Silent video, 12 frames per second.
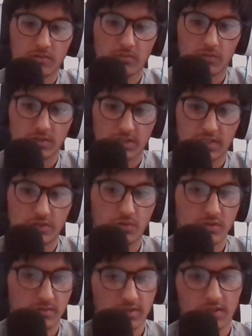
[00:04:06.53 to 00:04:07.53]
or the equals
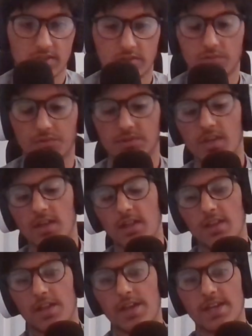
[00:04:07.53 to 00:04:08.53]
and that equals,
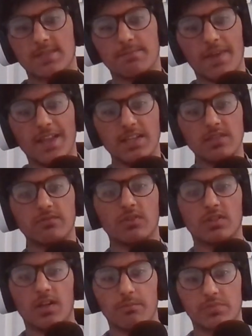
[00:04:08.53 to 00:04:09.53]
is mainly for
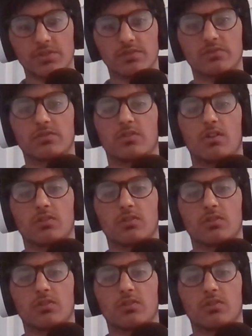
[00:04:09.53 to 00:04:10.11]
numbers.